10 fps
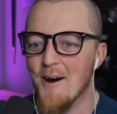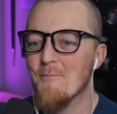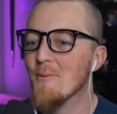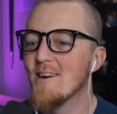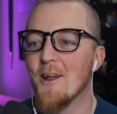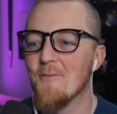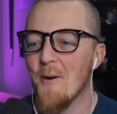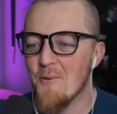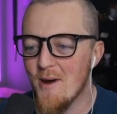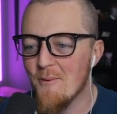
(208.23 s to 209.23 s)
But we gotta
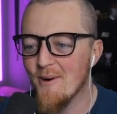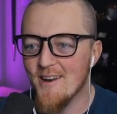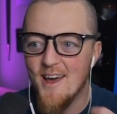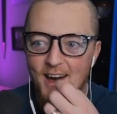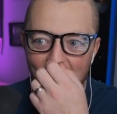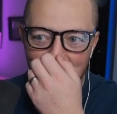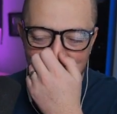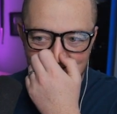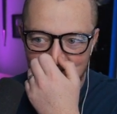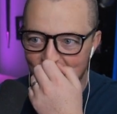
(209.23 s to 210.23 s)
find the right one. I'm
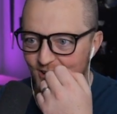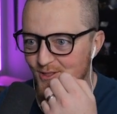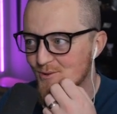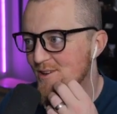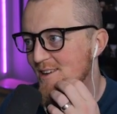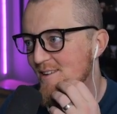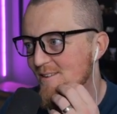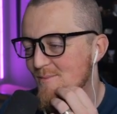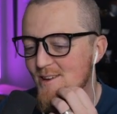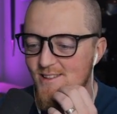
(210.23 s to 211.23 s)
just gonna look through
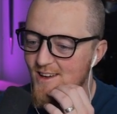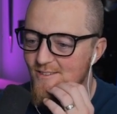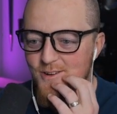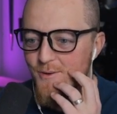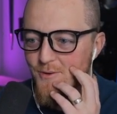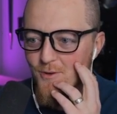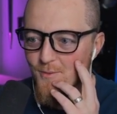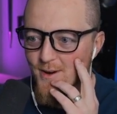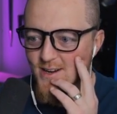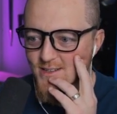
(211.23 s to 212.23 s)
here. I mean, we don't go the
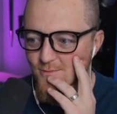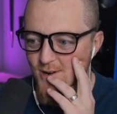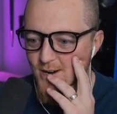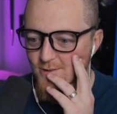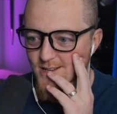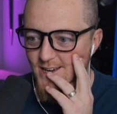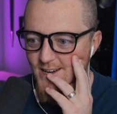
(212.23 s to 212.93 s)
boxing route.